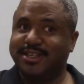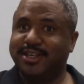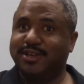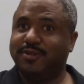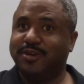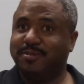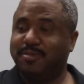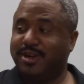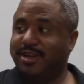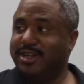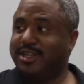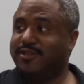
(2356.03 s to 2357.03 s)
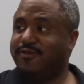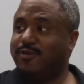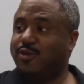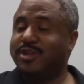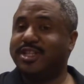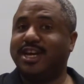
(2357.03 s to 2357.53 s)
Yeah, well, apparently there's
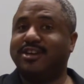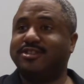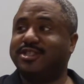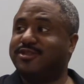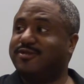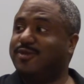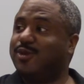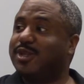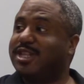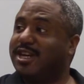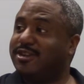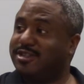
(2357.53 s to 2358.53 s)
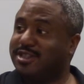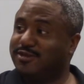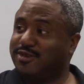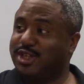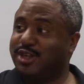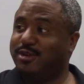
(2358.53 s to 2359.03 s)
4,000s of 4,000s
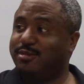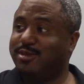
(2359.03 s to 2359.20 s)
of cherubim.